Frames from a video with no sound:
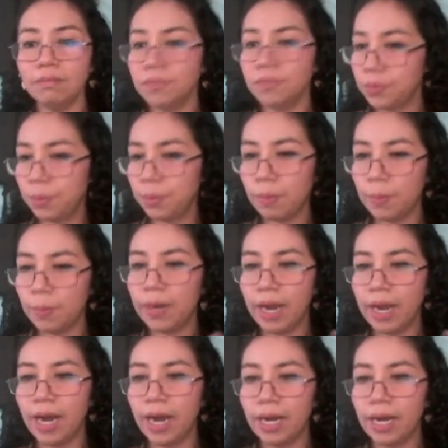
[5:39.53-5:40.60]
You remember
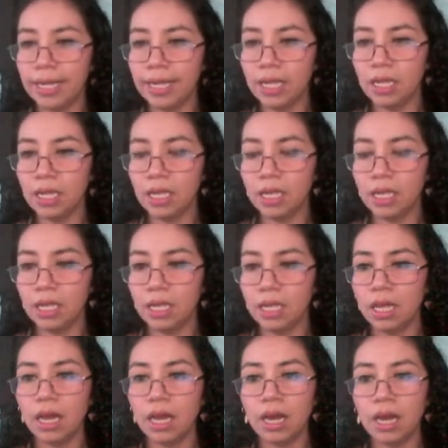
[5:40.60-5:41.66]
hardly?
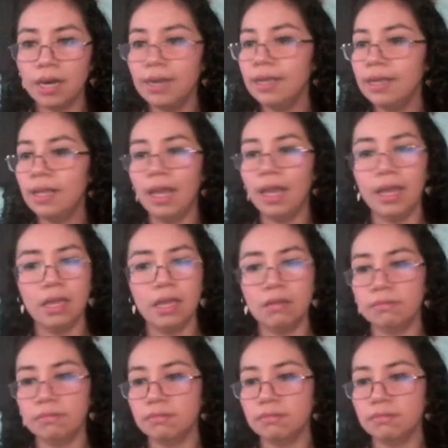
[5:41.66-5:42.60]
Hardly, like